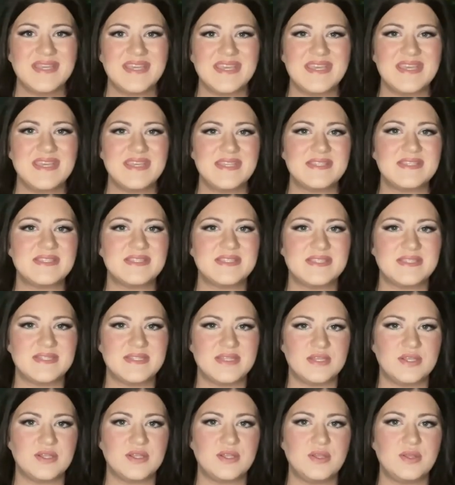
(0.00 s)
it
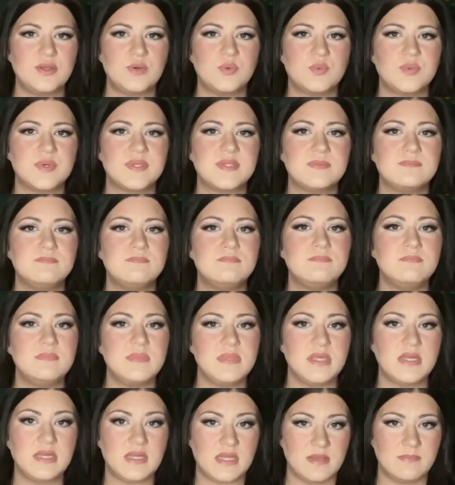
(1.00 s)
still was
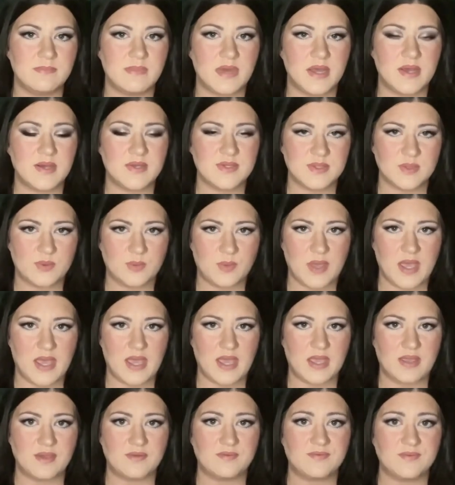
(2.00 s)
many miles
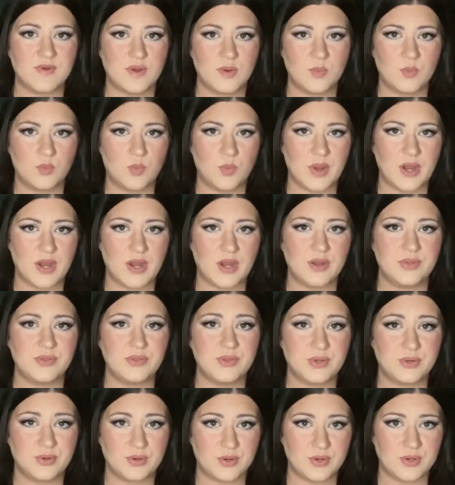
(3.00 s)
away from where the
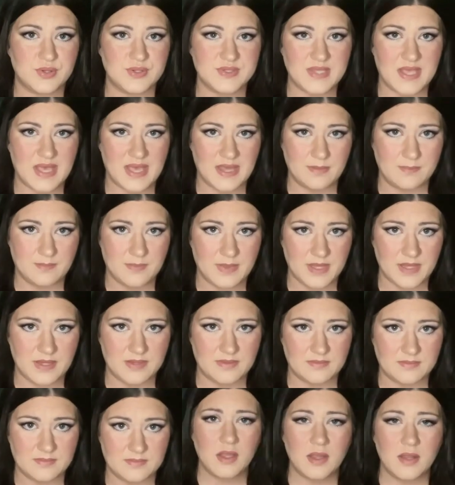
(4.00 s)
girls had
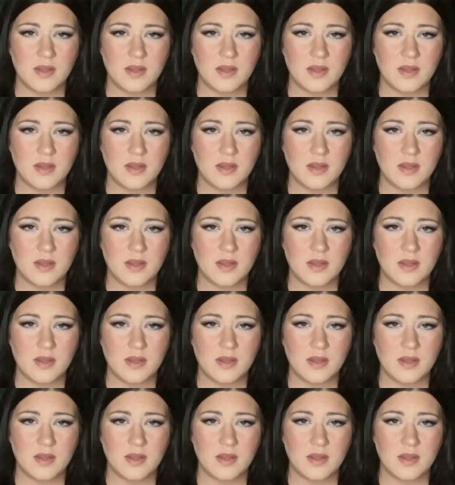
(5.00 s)
been.